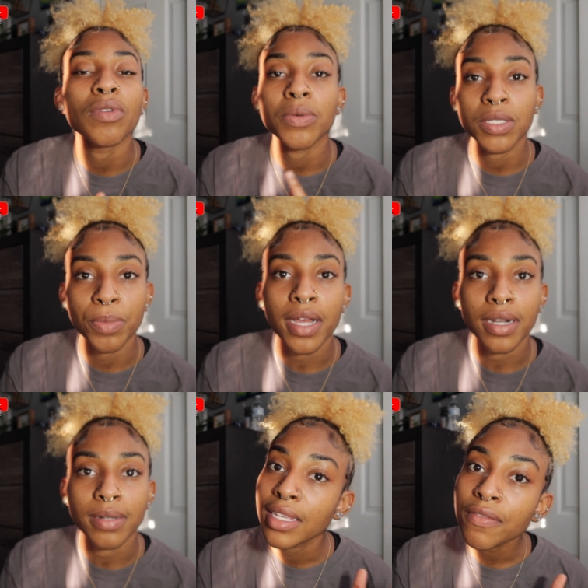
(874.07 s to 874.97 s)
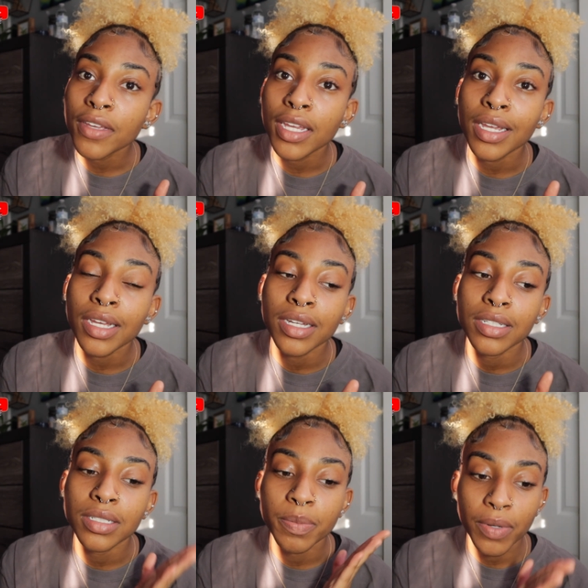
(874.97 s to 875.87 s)
what was better. Living
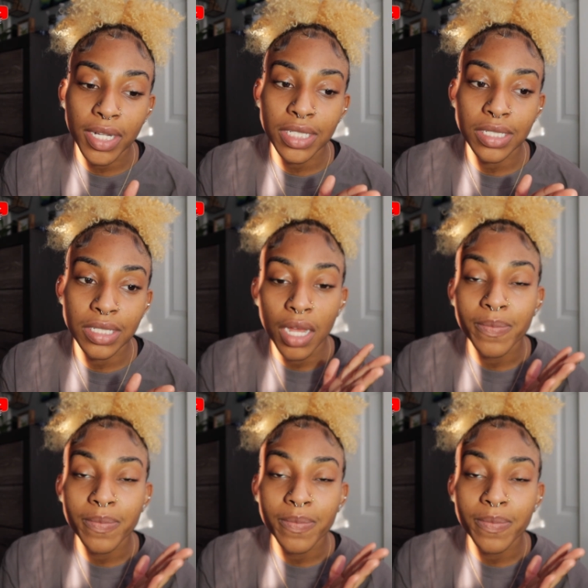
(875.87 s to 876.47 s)
depressed,